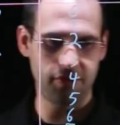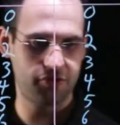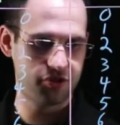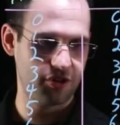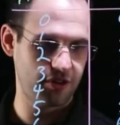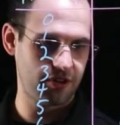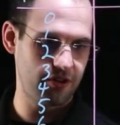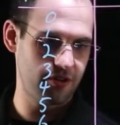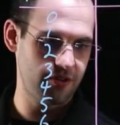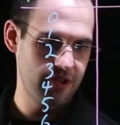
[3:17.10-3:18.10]
on this chart
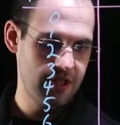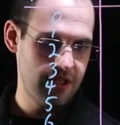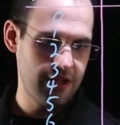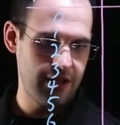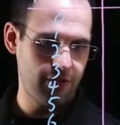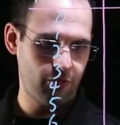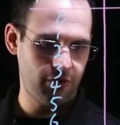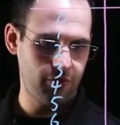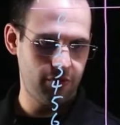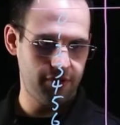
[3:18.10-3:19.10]
here, and
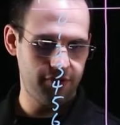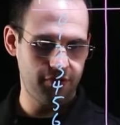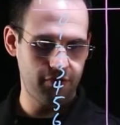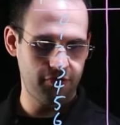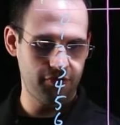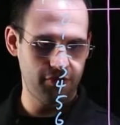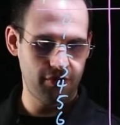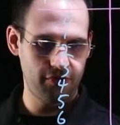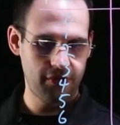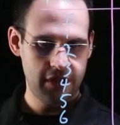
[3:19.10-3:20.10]

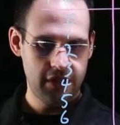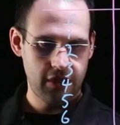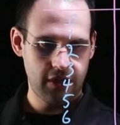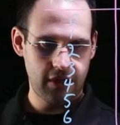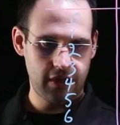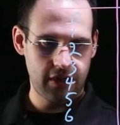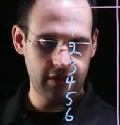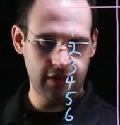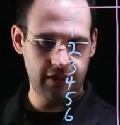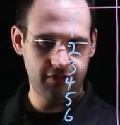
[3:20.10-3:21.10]
1100
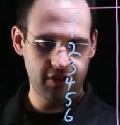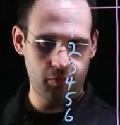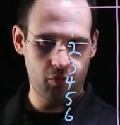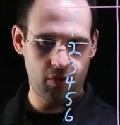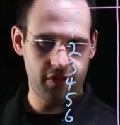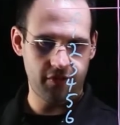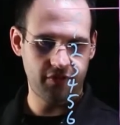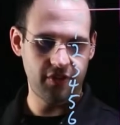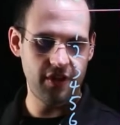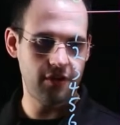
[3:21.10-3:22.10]
links up with
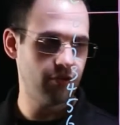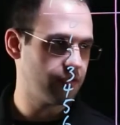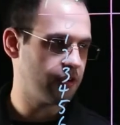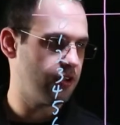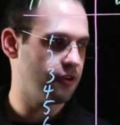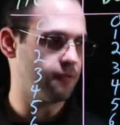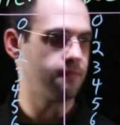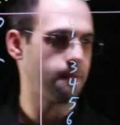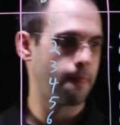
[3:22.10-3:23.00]
C over here.